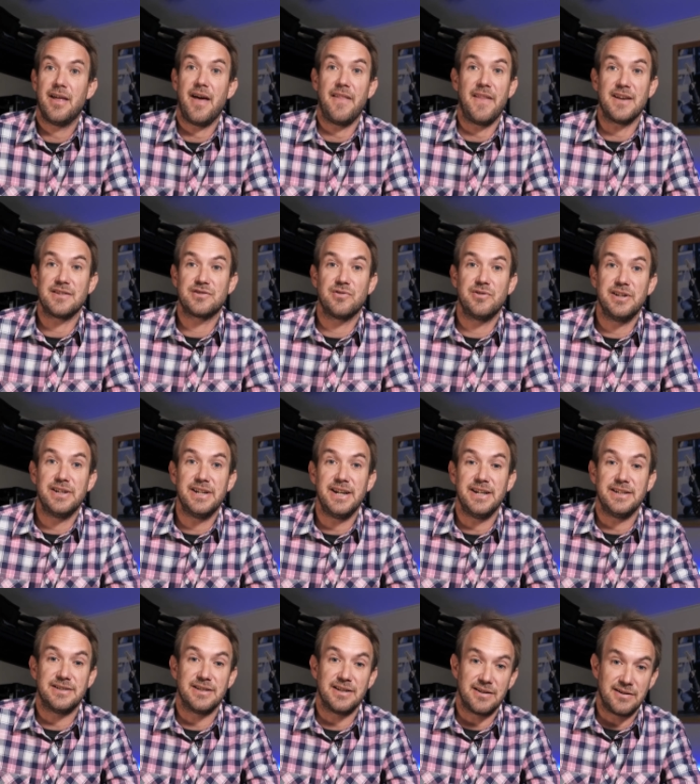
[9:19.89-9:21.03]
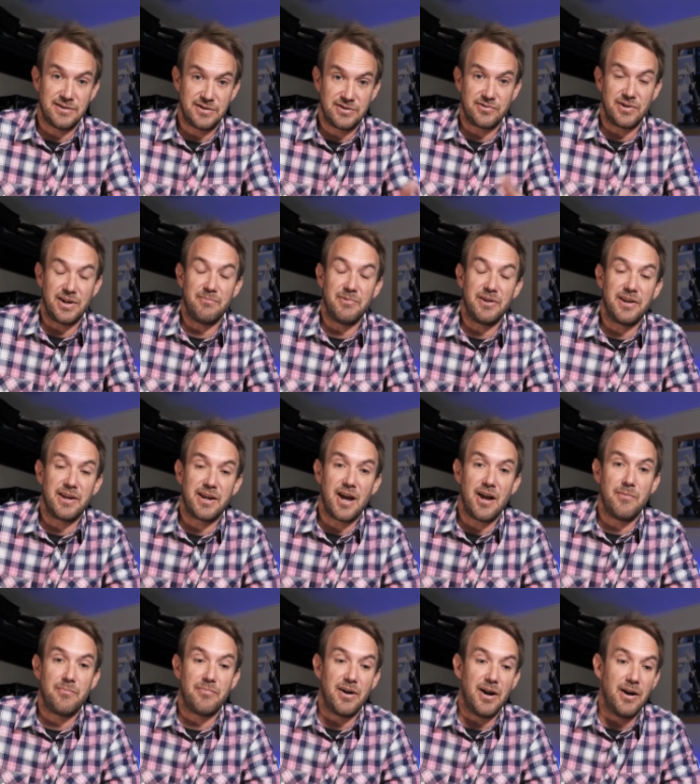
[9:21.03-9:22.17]
And that's all you need to stream with your
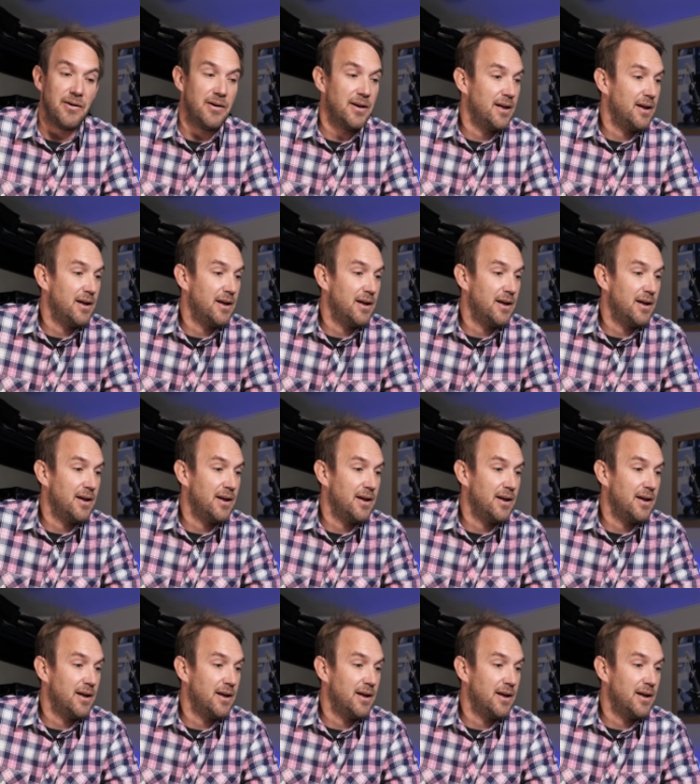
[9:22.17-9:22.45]
GoPro.